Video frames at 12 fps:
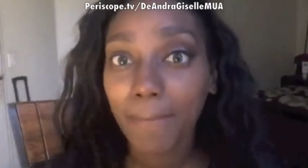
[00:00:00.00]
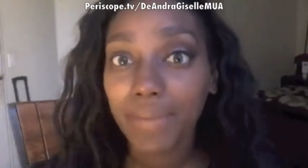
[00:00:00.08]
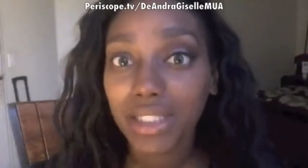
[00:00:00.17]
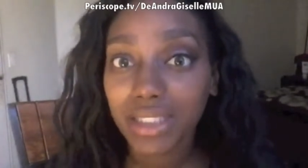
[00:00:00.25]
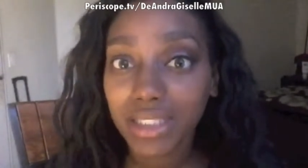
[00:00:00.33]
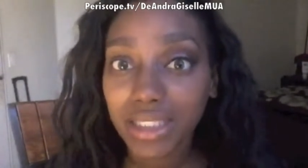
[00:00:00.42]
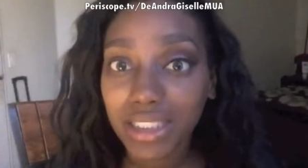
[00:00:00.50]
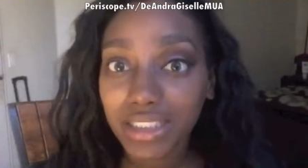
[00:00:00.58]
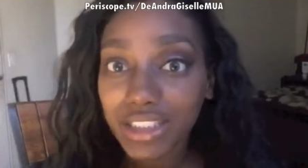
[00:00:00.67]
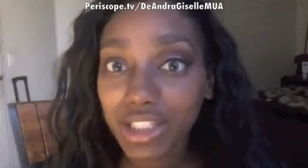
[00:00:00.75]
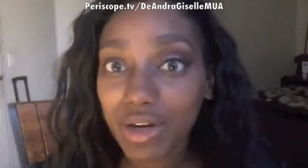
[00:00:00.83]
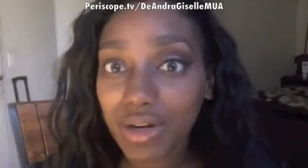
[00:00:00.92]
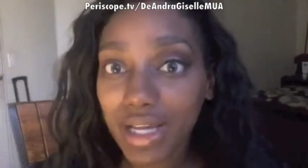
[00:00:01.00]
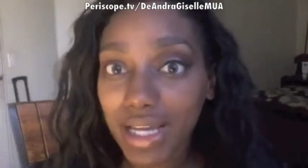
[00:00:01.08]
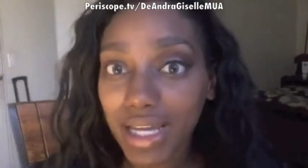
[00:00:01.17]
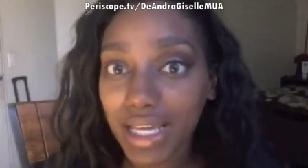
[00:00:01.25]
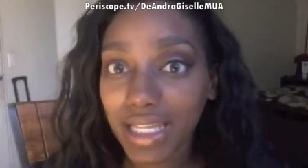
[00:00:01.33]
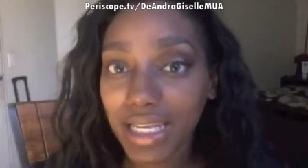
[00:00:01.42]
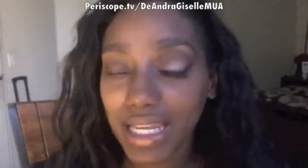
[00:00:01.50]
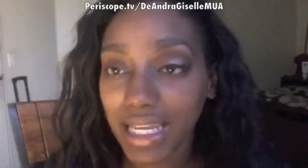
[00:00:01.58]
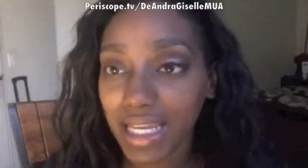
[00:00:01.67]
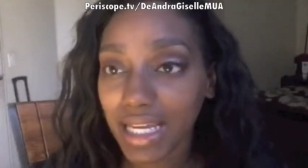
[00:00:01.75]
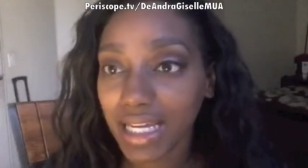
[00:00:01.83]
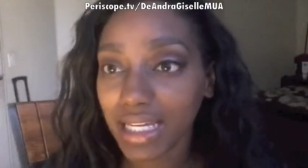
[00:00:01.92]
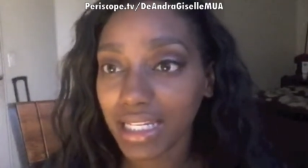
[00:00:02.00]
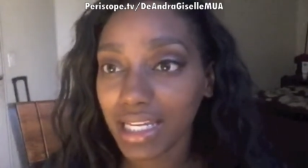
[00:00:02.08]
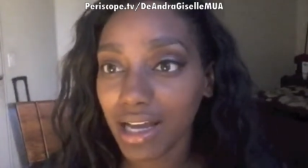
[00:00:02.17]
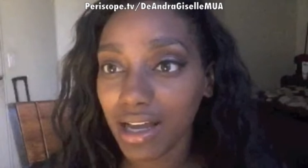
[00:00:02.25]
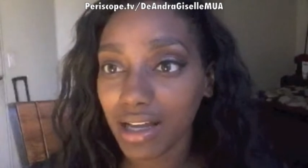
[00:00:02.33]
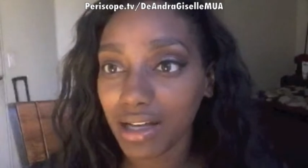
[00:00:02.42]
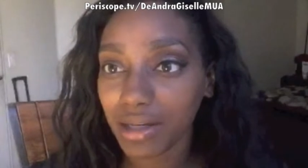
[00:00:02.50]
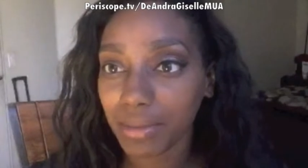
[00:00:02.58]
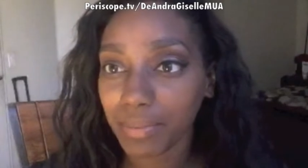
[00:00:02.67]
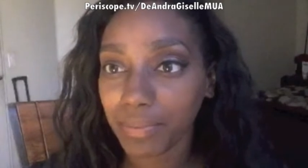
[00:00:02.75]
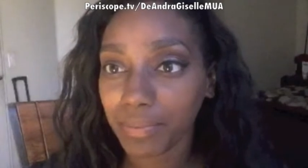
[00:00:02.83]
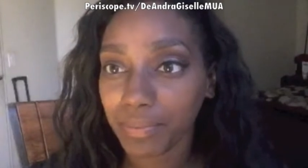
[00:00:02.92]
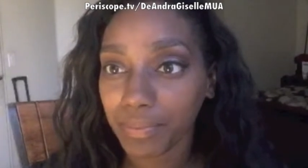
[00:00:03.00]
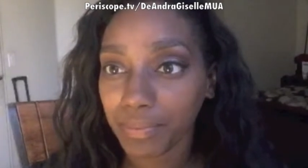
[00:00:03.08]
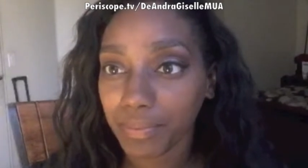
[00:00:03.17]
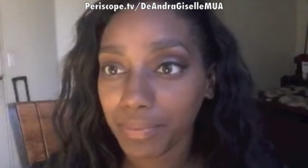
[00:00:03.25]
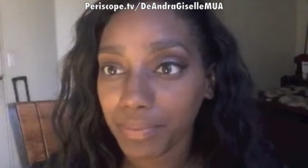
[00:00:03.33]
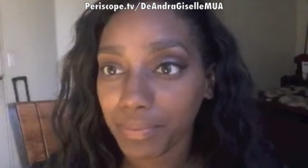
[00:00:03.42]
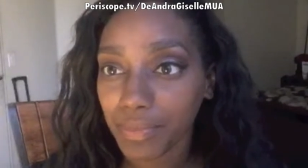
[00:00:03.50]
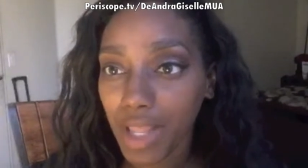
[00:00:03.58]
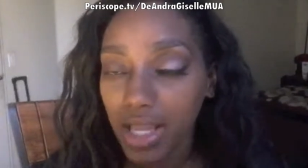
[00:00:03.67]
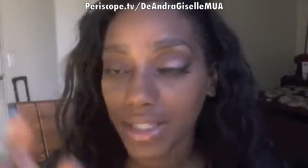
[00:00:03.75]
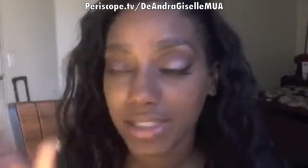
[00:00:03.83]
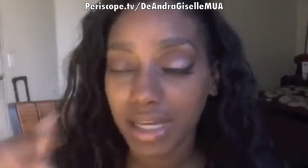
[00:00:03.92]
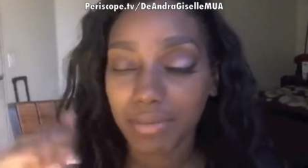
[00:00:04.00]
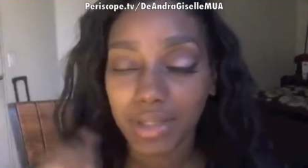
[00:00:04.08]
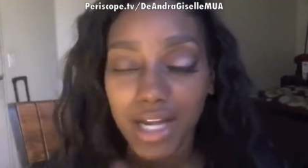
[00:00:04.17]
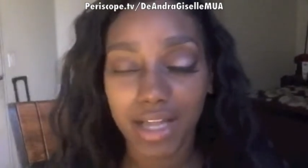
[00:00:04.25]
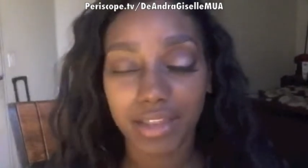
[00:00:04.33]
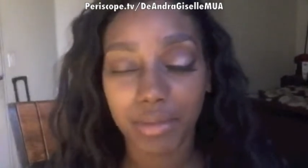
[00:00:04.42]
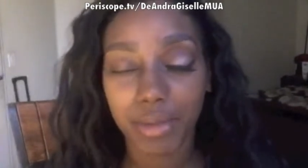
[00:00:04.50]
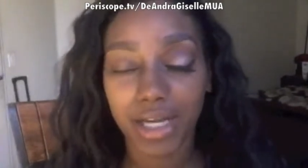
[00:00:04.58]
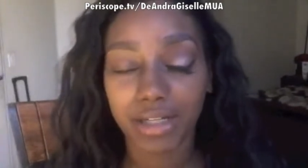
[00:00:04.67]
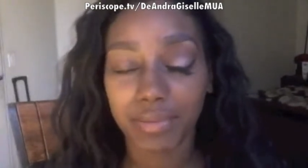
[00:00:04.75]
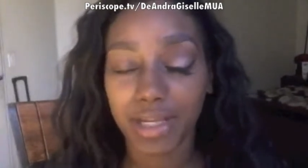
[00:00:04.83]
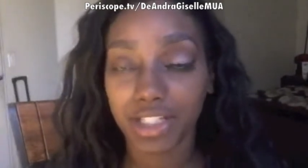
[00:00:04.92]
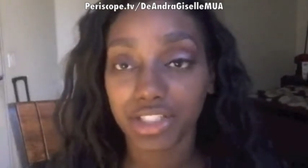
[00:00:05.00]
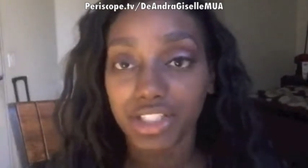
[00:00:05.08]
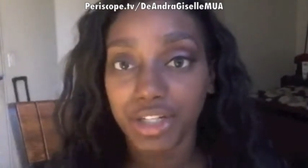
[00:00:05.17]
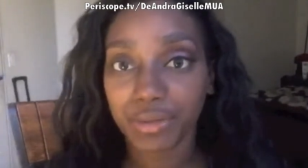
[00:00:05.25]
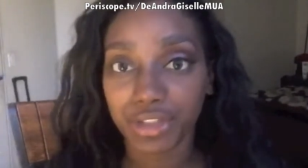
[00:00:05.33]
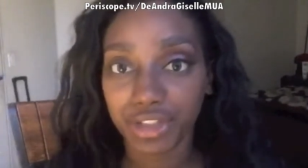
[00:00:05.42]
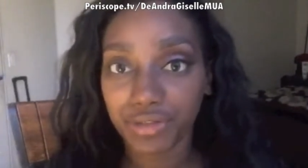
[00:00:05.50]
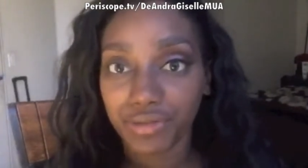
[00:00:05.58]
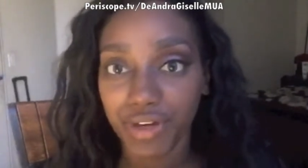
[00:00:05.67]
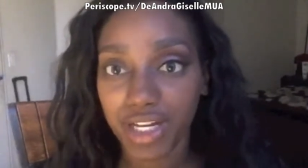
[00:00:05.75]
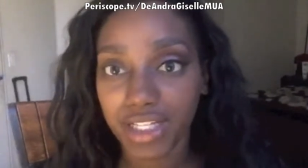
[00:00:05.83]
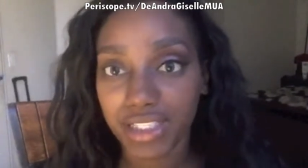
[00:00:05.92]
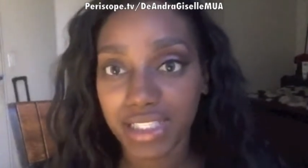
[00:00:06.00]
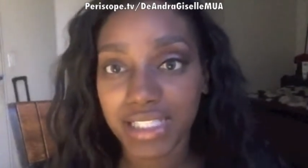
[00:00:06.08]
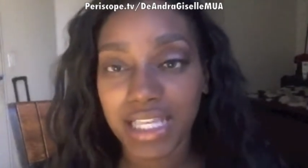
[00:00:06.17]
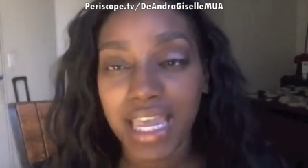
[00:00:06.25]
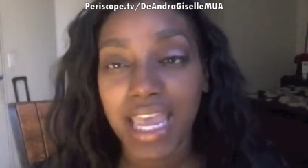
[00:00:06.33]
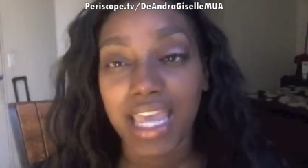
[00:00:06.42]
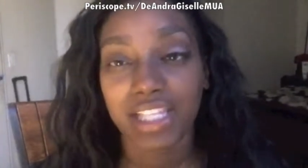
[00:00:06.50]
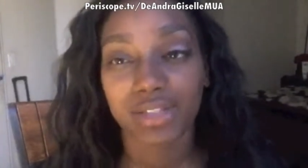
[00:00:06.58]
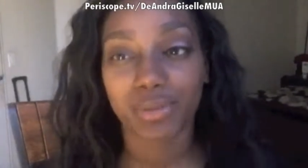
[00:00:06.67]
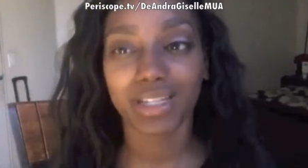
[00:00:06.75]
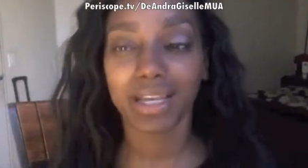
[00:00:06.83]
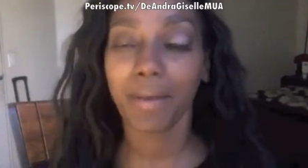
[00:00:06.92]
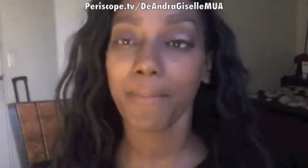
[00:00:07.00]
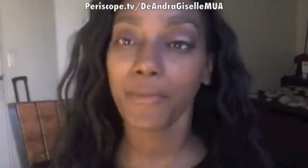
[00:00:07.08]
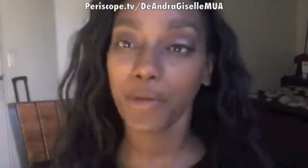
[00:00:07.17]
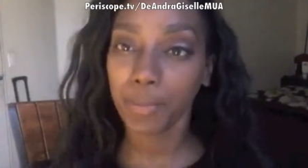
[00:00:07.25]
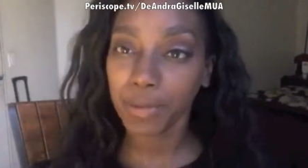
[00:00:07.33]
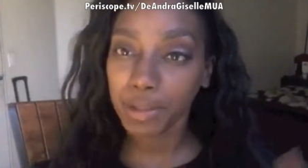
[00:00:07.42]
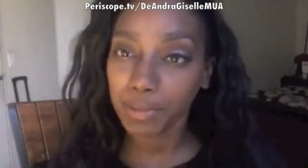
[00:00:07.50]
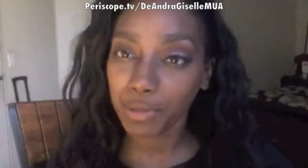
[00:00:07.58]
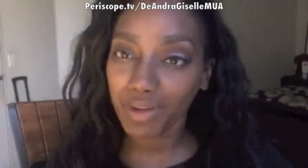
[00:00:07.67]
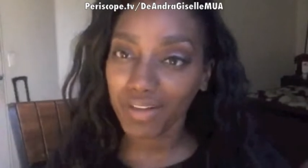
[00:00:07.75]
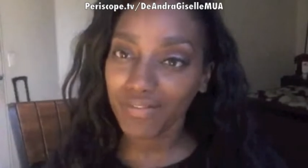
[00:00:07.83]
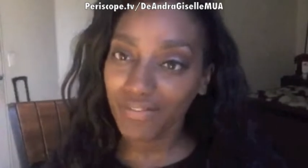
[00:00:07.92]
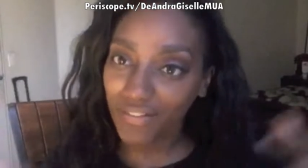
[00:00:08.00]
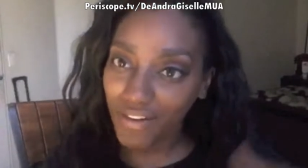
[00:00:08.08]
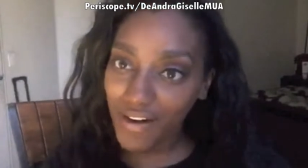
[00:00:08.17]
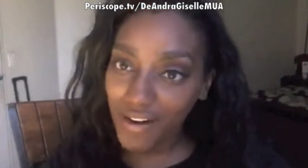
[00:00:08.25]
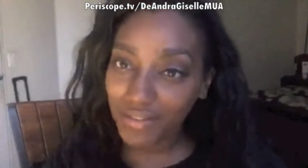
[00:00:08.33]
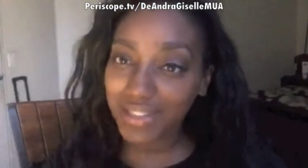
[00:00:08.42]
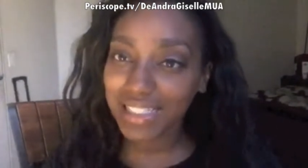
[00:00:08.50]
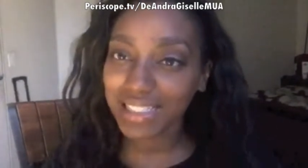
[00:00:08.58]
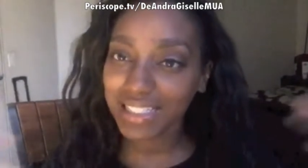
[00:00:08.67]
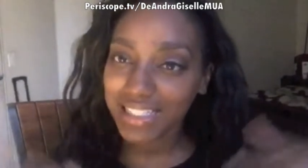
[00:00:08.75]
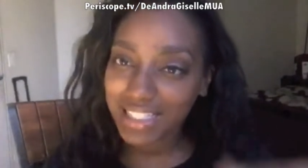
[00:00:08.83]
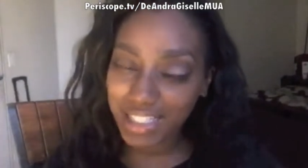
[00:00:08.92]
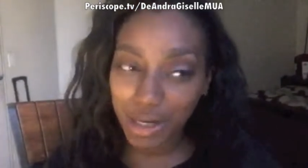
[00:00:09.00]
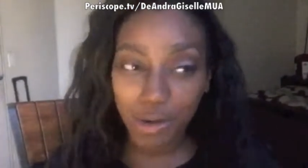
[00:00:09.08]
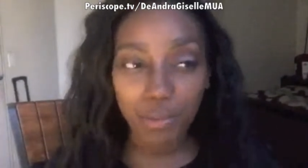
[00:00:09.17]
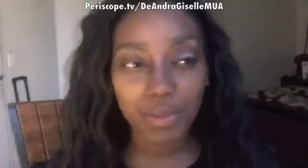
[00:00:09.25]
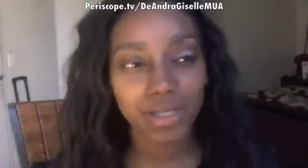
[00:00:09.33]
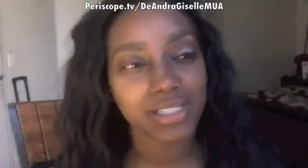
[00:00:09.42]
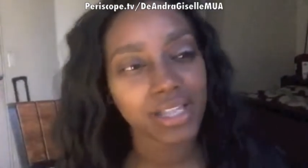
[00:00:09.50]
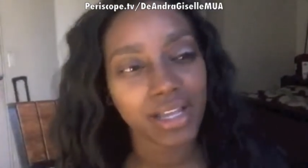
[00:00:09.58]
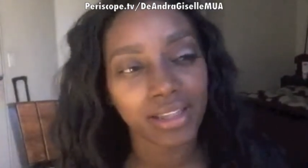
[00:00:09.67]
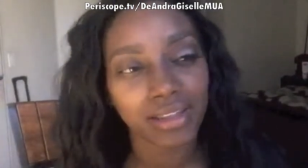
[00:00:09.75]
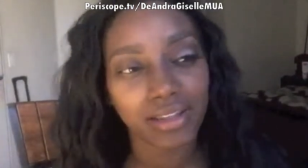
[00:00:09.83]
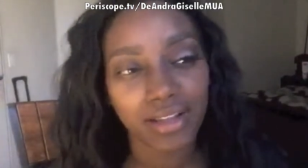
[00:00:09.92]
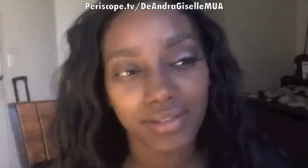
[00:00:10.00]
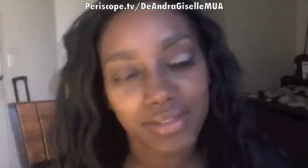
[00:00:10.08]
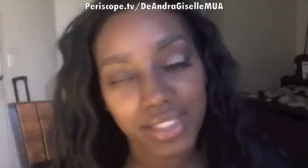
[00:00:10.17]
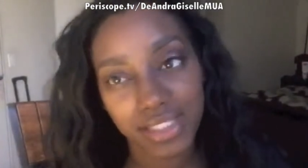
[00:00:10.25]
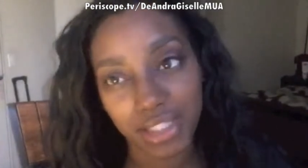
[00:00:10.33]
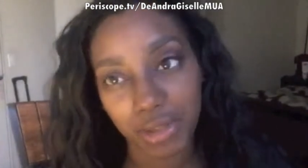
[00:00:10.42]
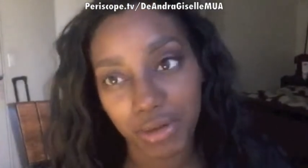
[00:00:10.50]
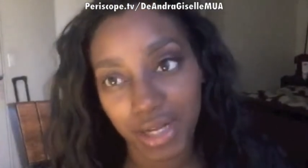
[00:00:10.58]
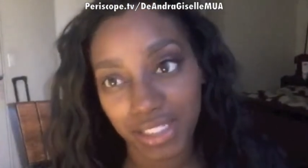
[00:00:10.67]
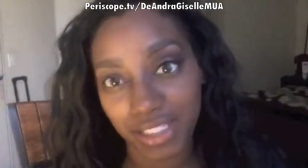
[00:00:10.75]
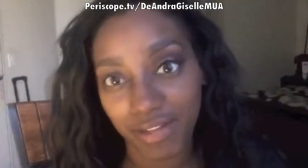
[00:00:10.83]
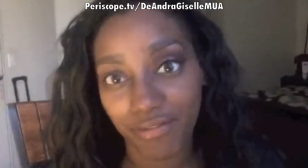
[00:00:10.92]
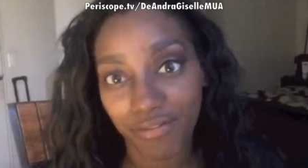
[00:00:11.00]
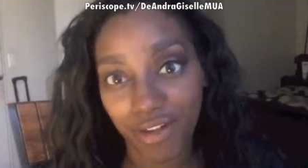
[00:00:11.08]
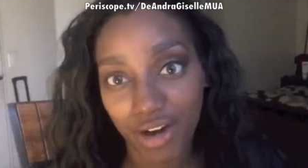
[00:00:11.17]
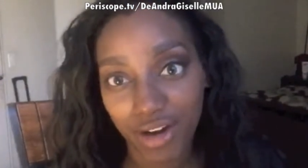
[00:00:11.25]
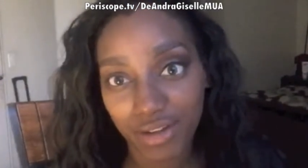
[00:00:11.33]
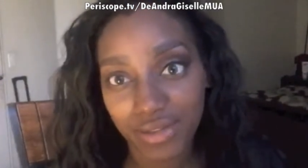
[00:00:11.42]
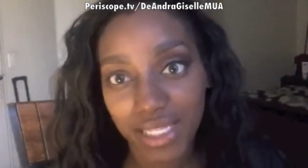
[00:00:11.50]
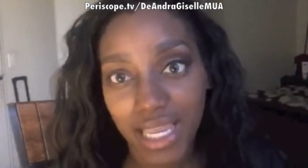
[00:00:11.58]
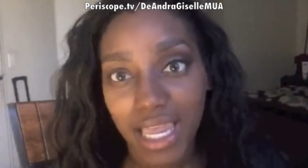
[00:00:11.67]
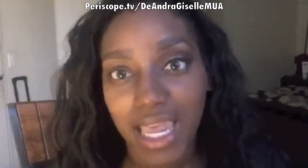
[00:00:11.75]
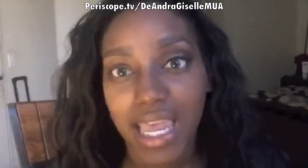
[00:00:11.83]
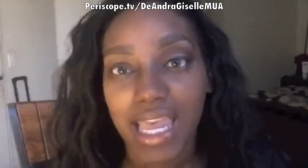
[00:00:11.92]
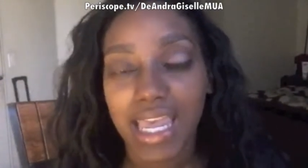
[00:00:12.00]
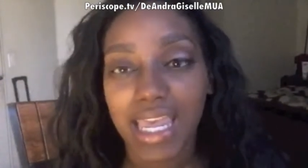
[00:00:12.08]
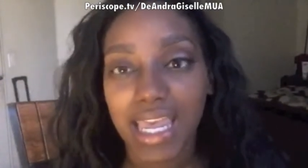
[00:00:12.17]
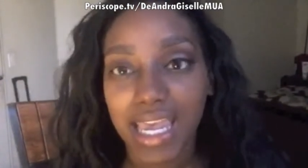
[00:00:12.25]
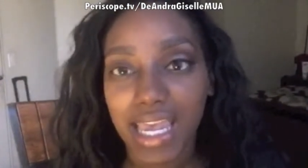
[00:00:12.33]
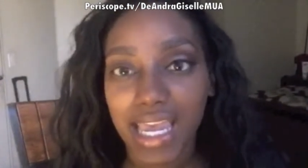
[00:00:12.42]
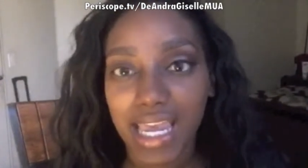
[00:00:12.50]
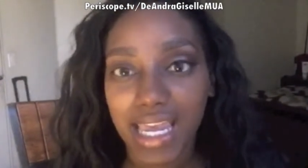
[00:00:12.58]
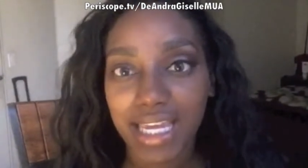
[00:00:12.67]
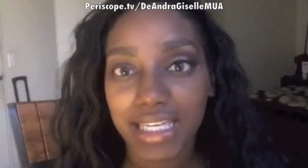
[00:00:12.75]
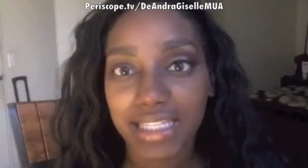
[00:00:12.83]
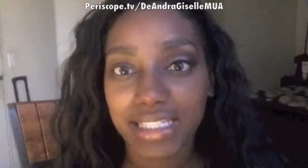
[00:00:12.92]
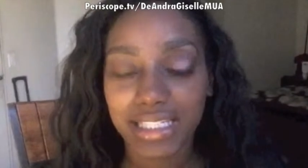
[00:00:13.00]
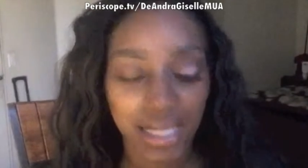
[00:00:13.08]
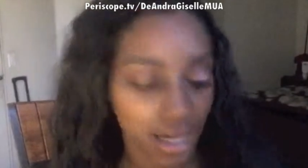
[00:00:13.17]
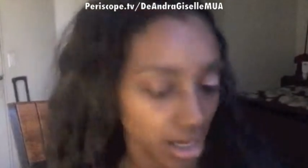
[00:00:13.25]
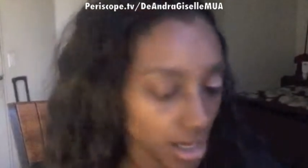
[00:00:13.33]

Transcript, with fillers: please go ahead and um, tap the guy at the bottom and share with your friends so we can get more people involved in this scope because I love to see you guys involved. And